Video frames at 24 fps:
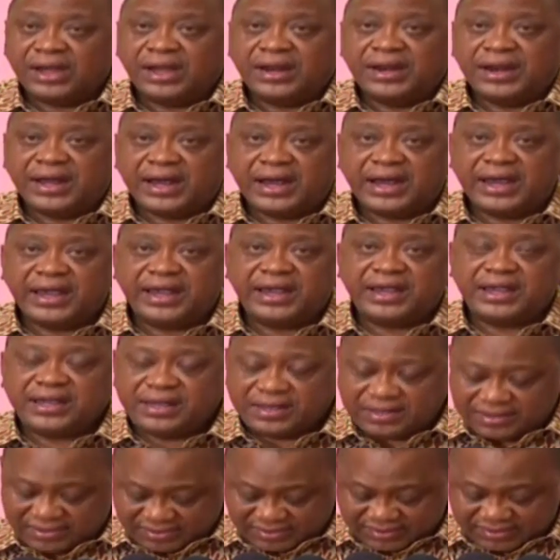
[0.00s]
And
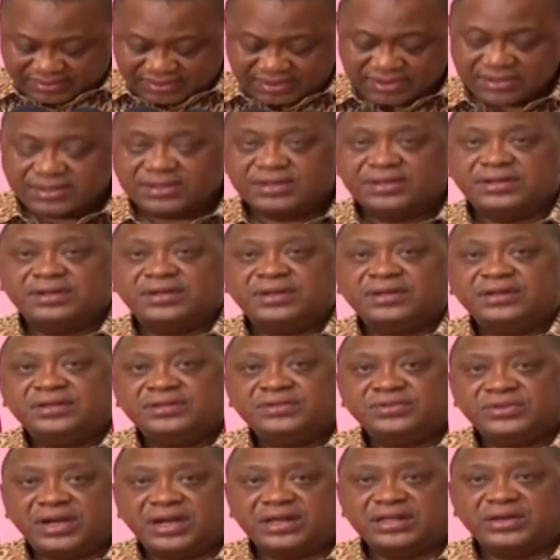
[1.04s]
I,
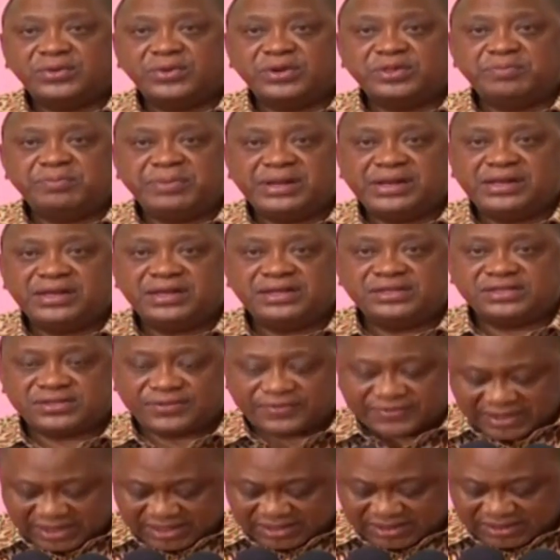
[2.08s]
together with millions
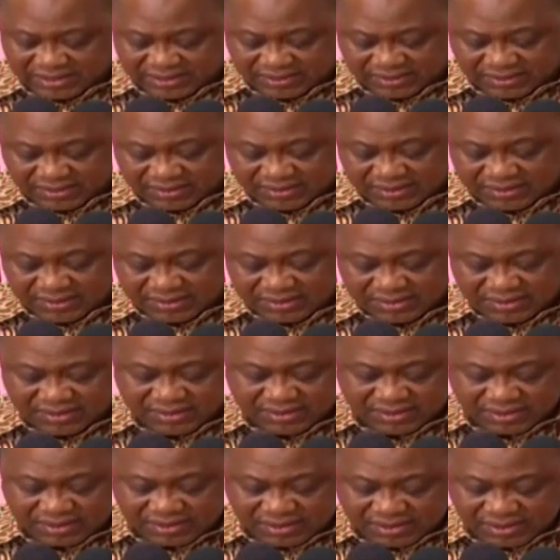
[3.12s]
of Kenyans,
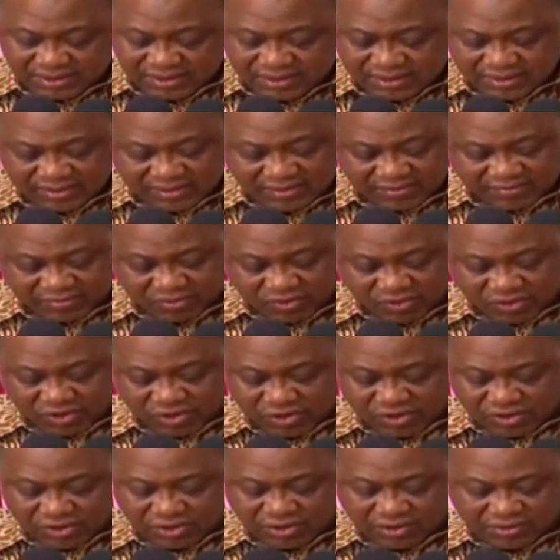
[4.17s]

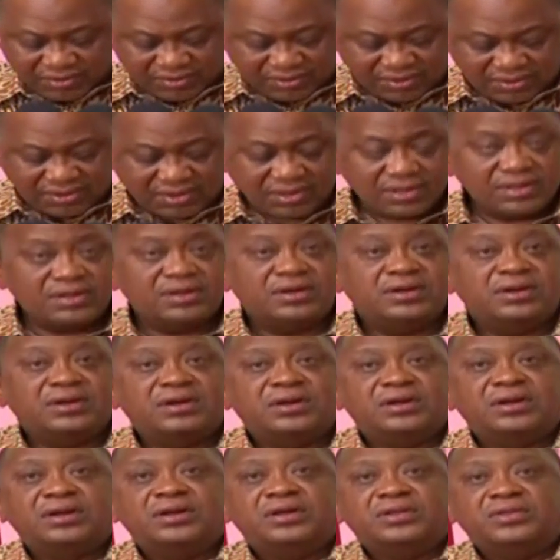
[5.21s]
mourn
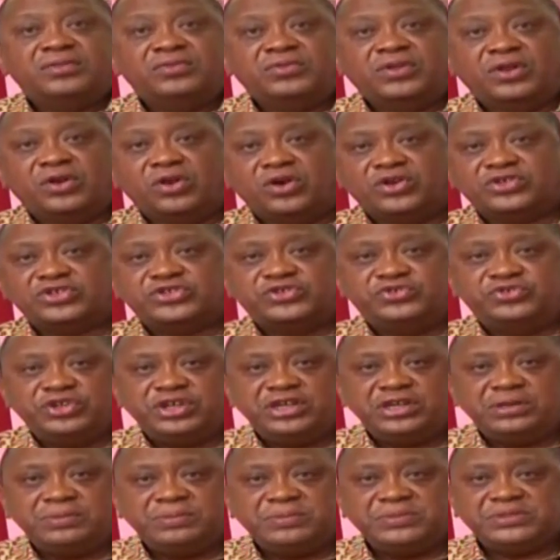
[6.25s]
the lost
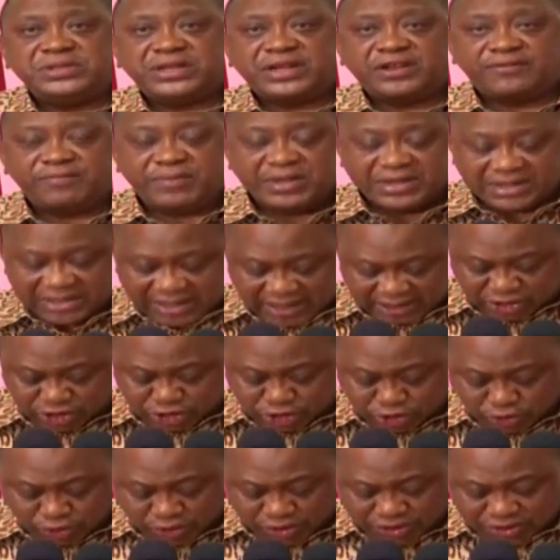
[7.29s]
dreams that have been cut
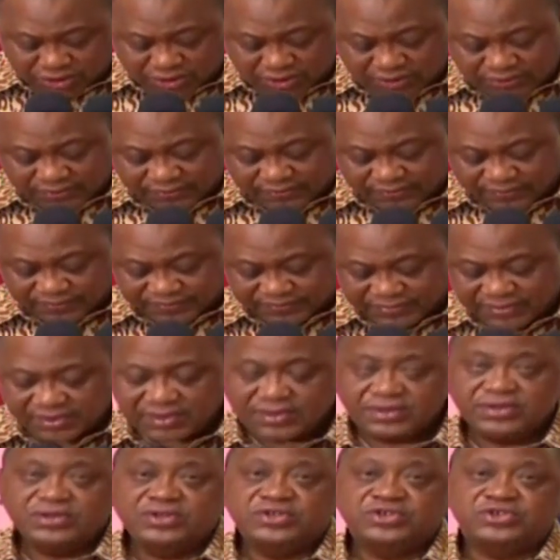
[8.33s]
short
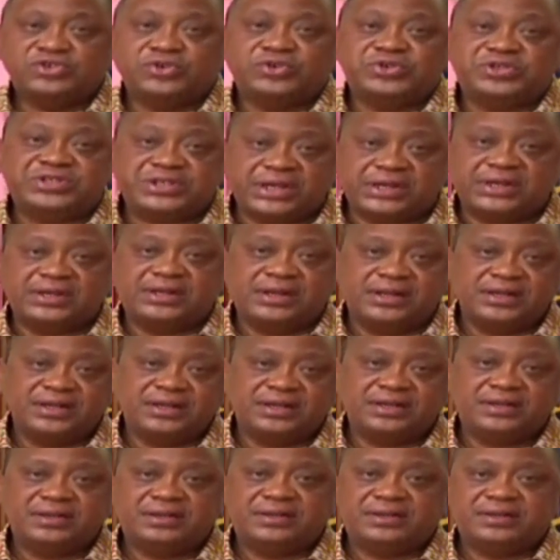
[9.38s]
so
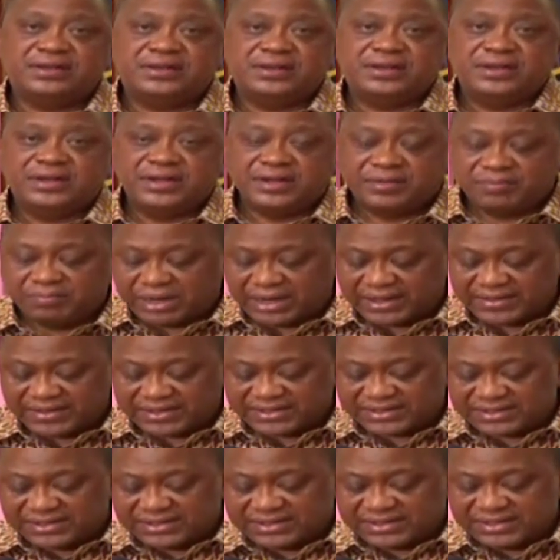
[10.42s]
suddenly by
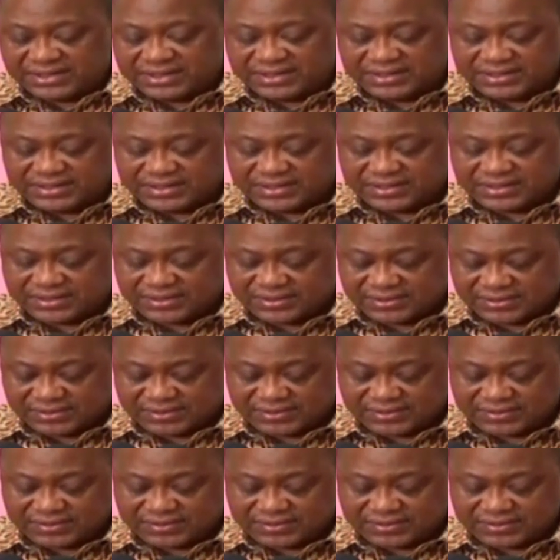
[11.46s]
this disease.